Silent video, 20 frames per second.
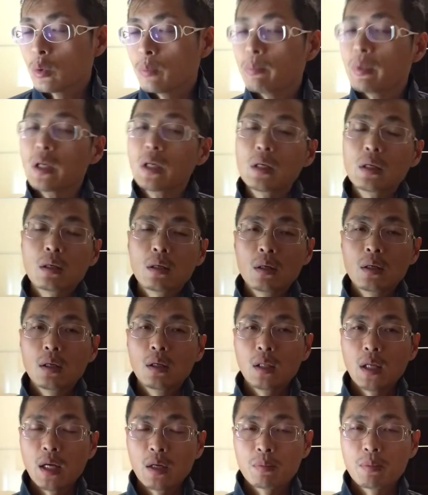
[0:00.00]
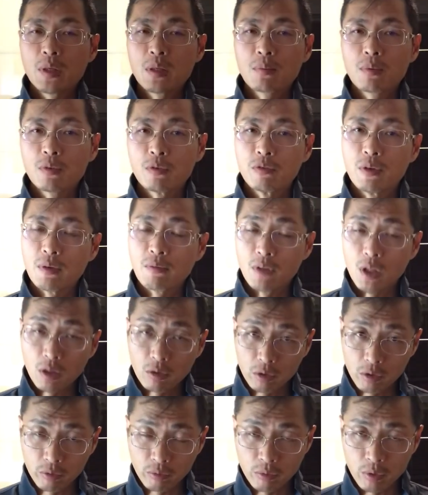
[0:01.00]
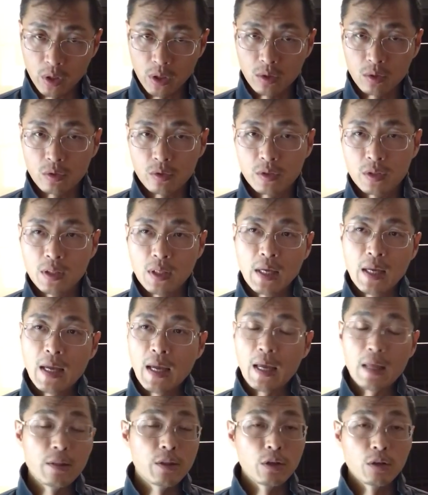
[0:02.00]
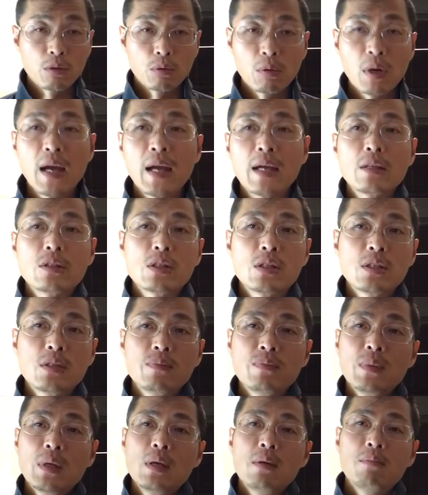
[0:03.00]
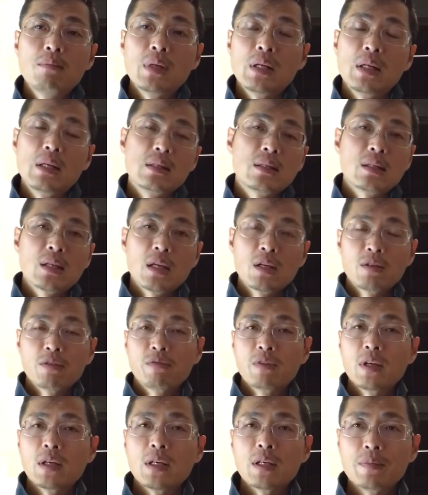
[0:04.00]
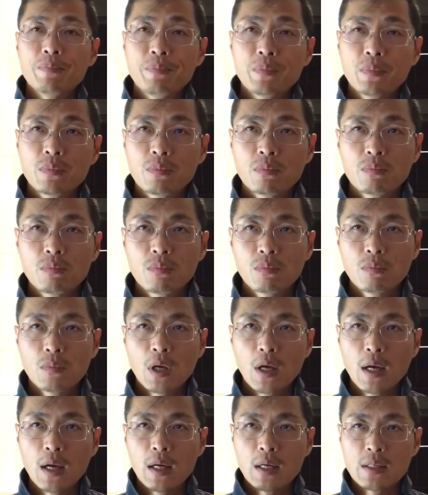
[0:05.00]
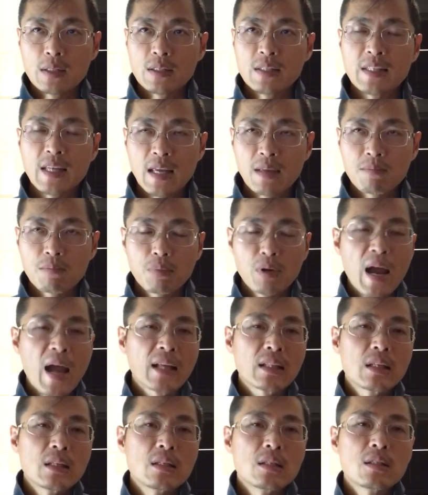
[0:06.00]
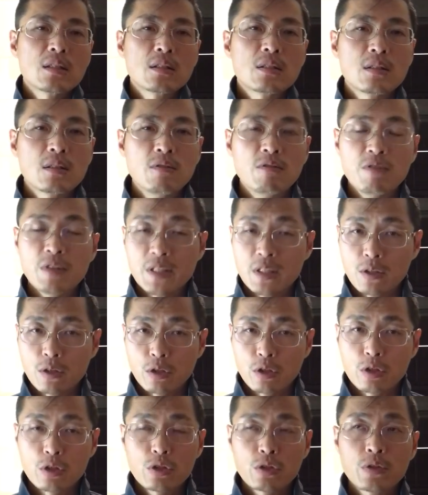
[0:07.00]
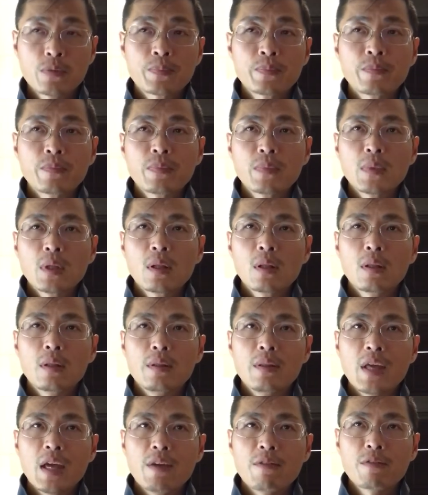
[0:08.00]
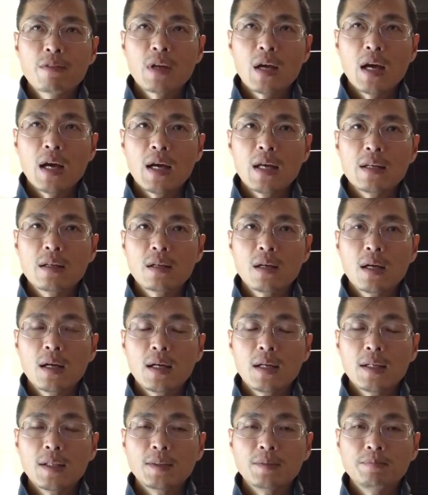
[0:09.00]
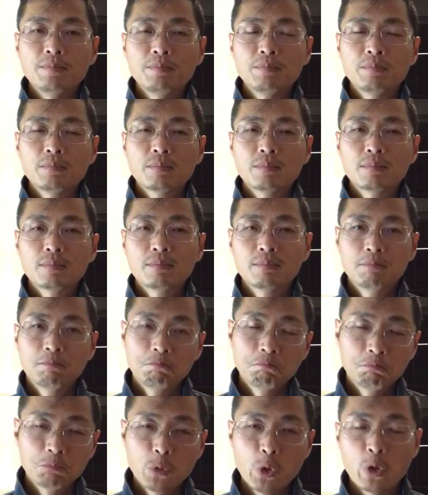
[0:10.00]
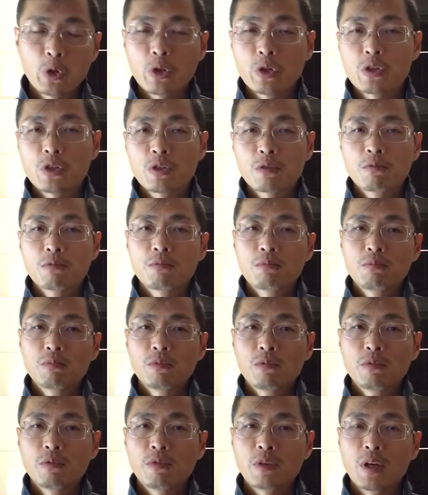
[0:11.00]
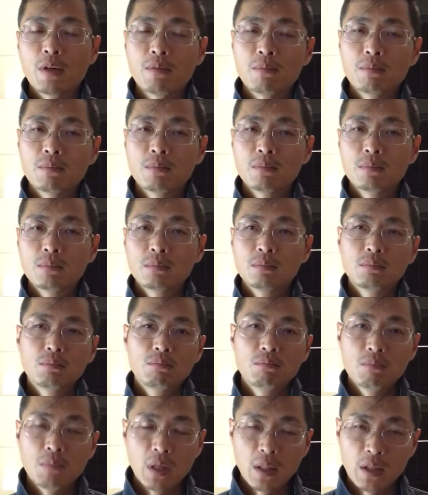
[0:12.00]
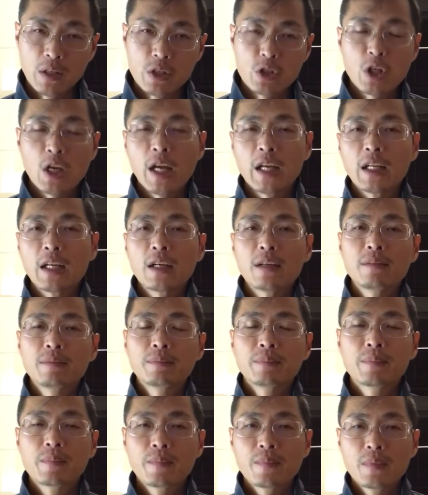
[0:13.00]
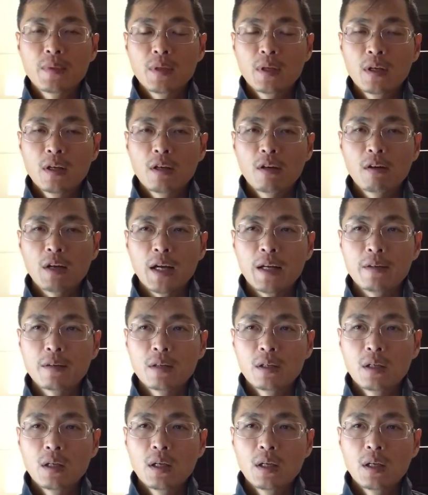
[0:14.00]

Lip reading: would be a lot of people from all over the world, and they were right. But instead of the Zen practice visitors, they've got tourists from mainland China. All right.